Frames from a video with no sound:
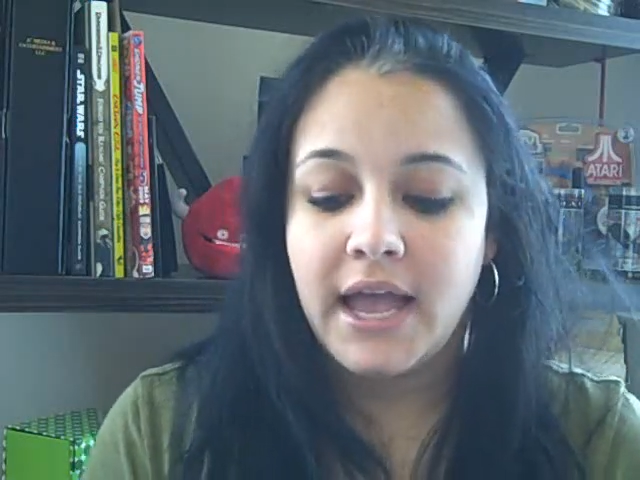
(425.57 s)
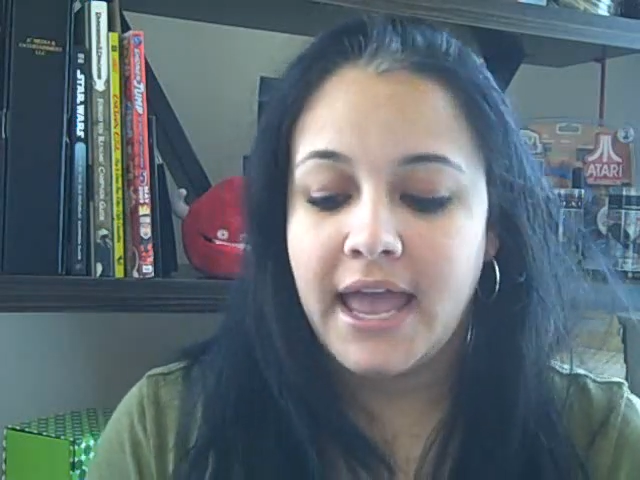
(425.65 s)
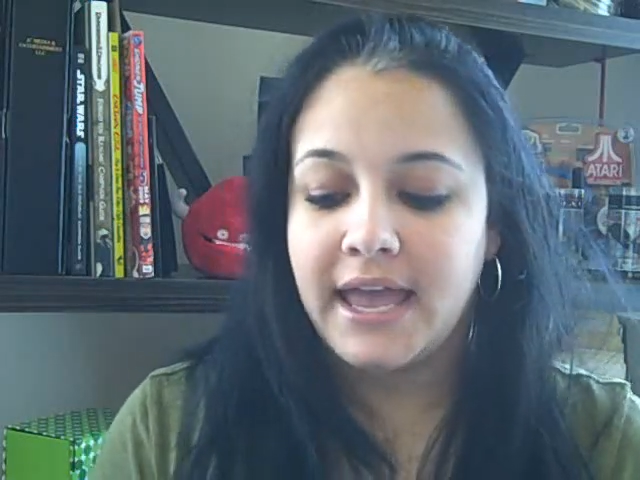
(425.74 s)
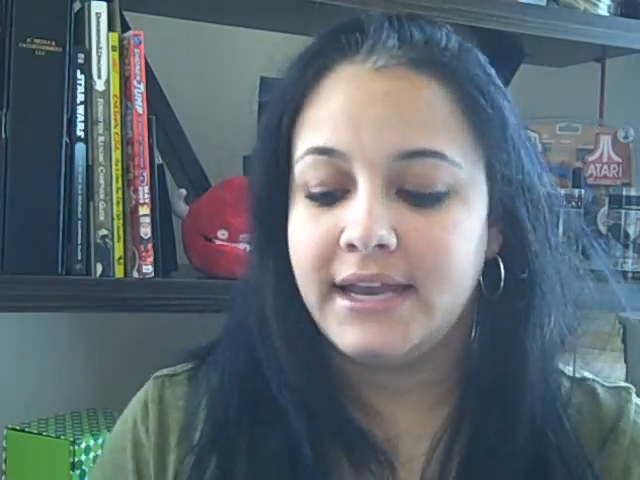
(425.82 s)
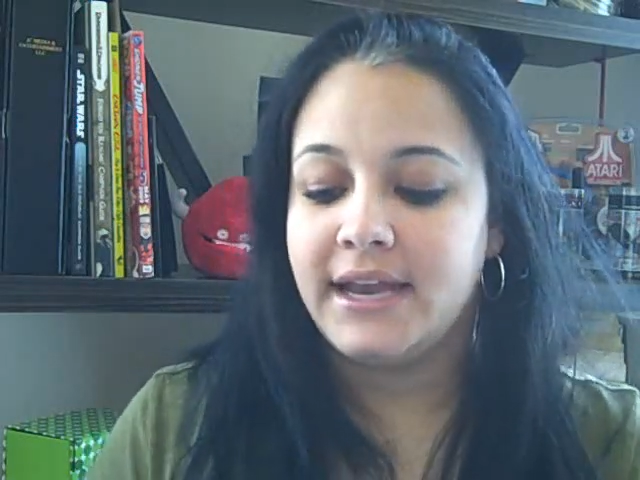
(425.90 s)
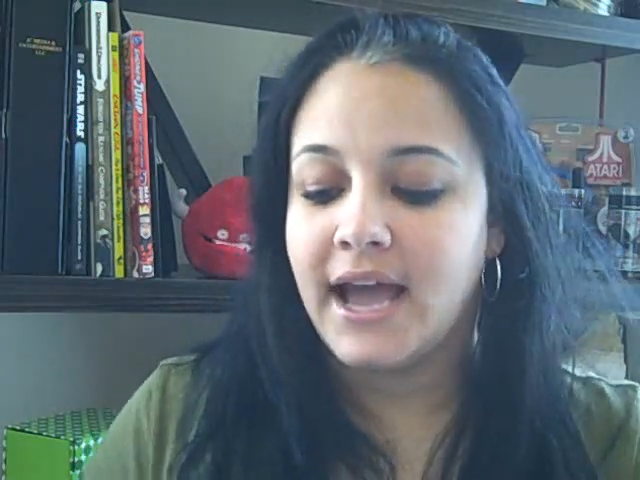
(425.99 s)

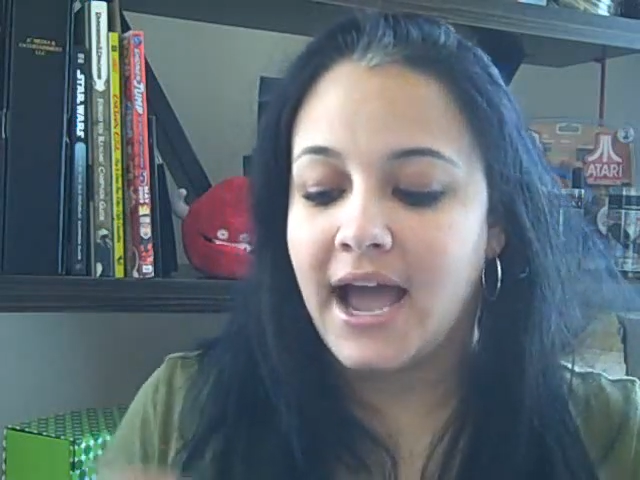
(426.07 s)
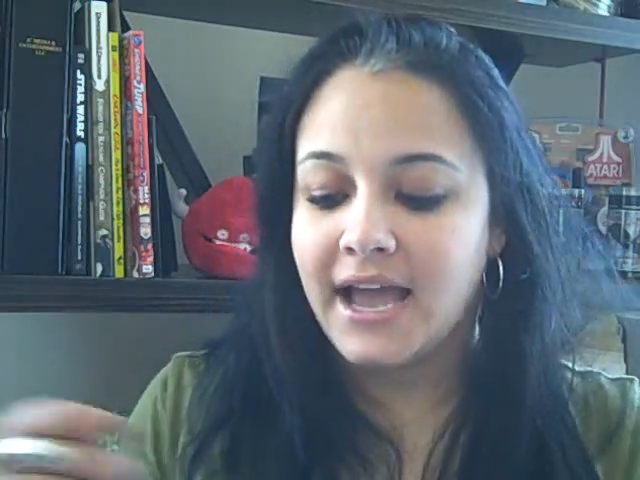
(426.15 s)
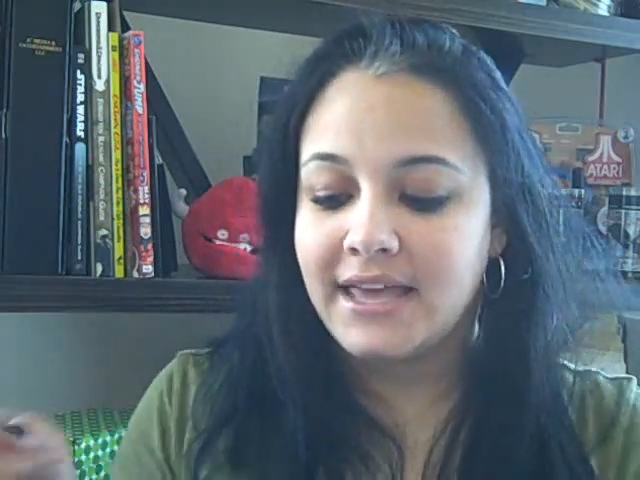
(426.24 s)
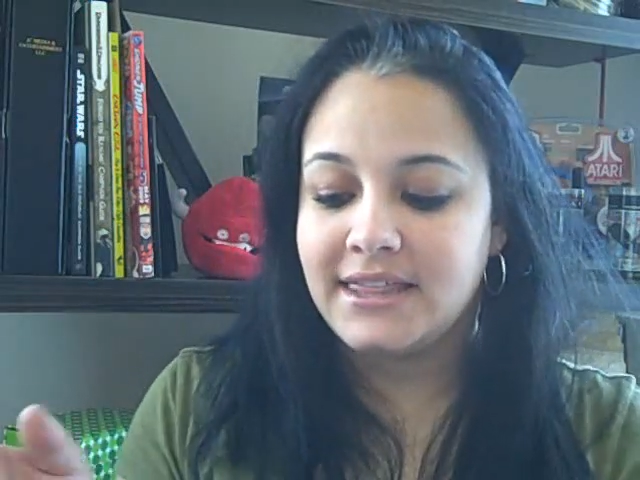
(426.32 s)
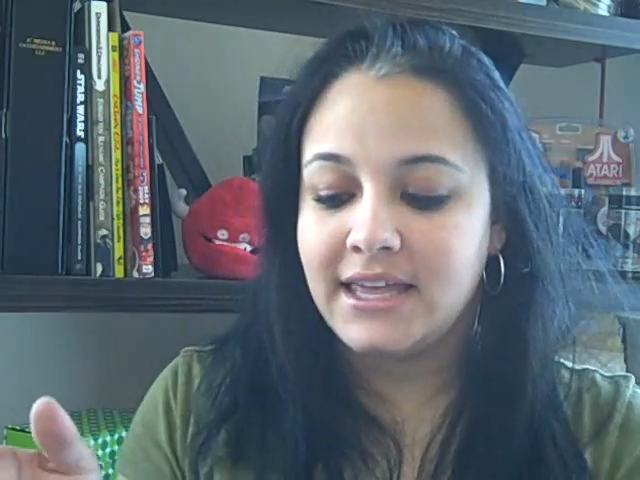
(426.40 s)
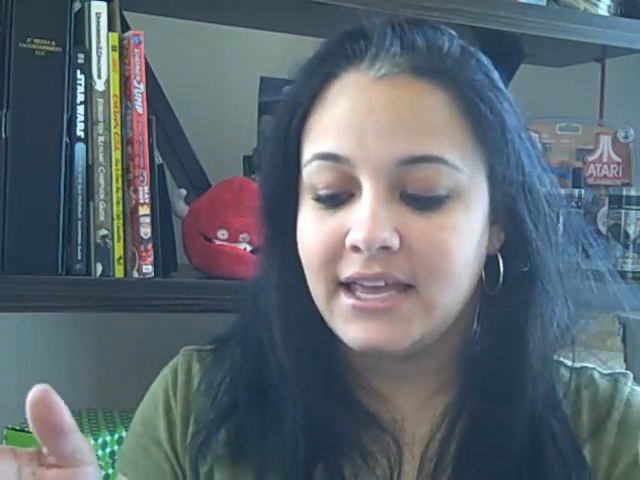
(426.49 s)
And
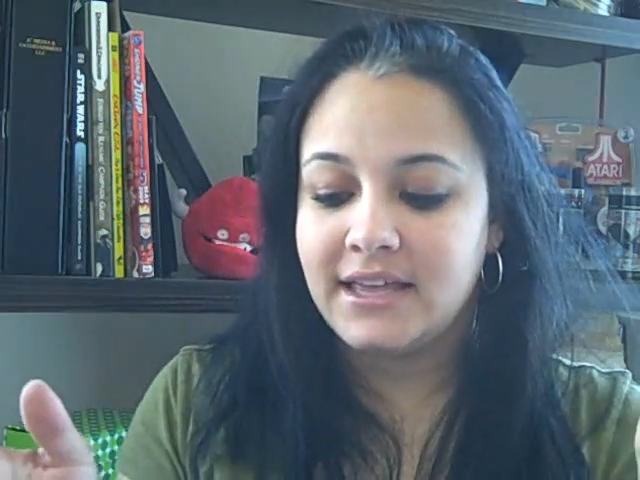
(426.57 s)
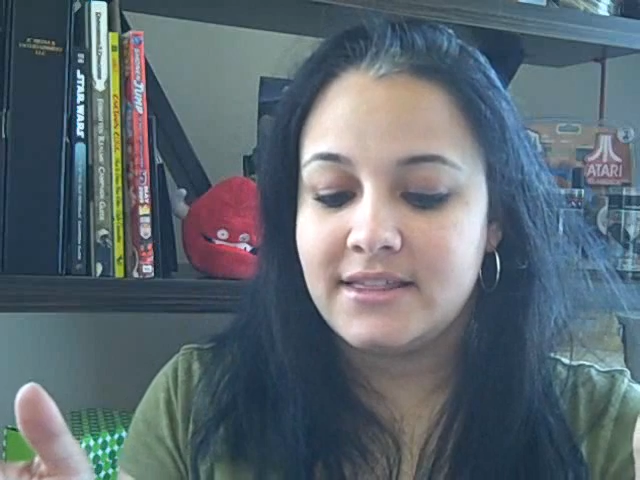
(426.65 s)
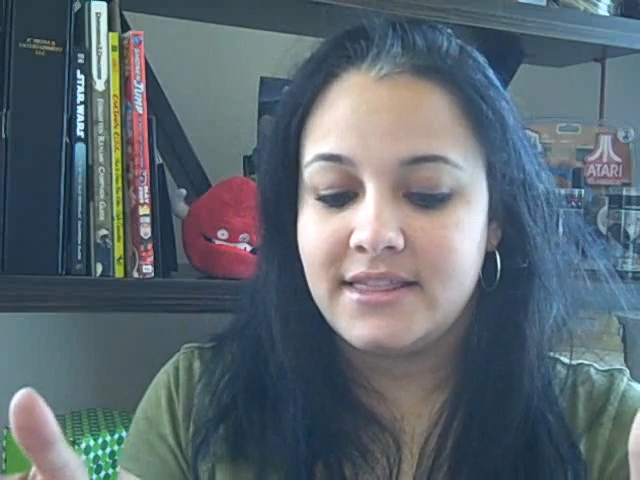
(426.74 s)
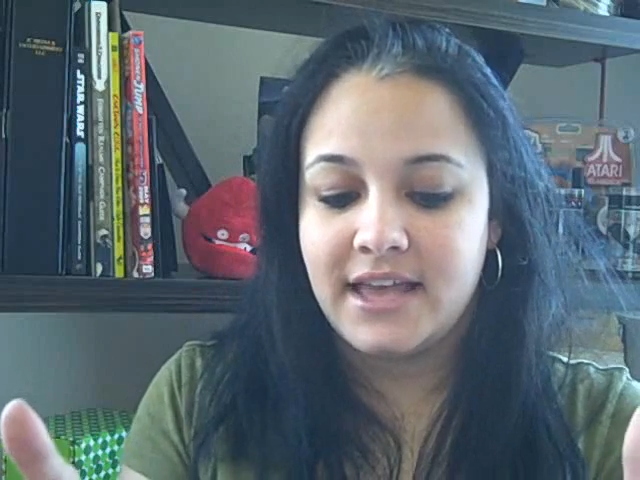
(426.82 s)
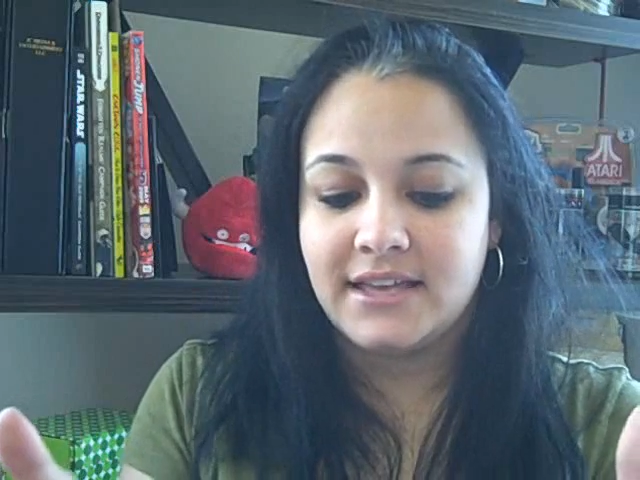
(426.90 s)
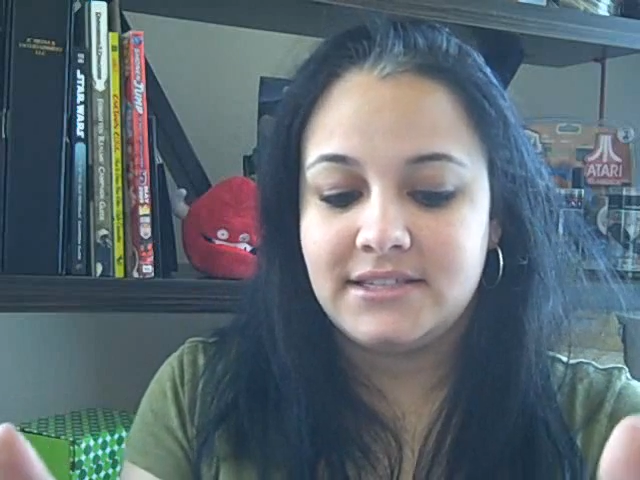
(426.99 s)
I
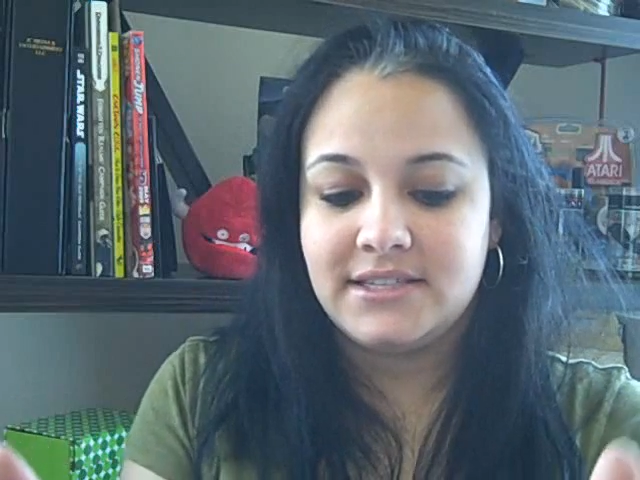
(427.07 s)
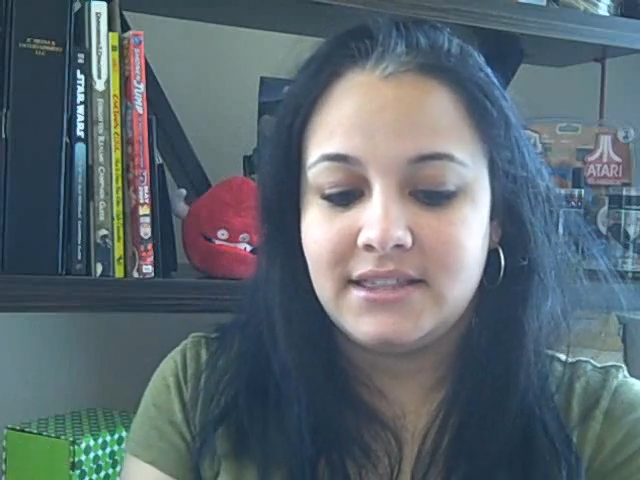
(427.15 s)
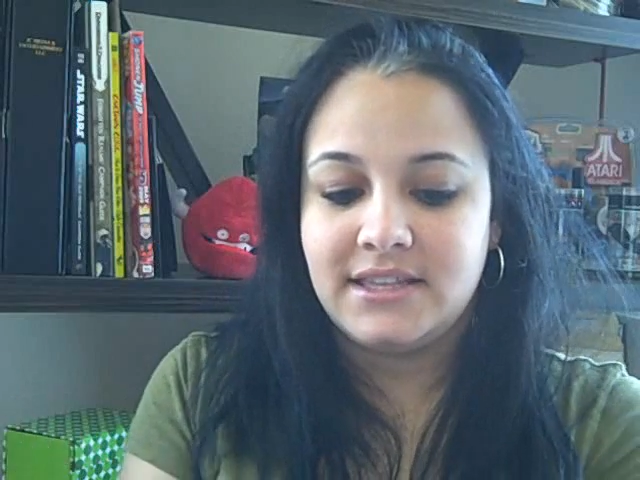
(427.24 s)
think that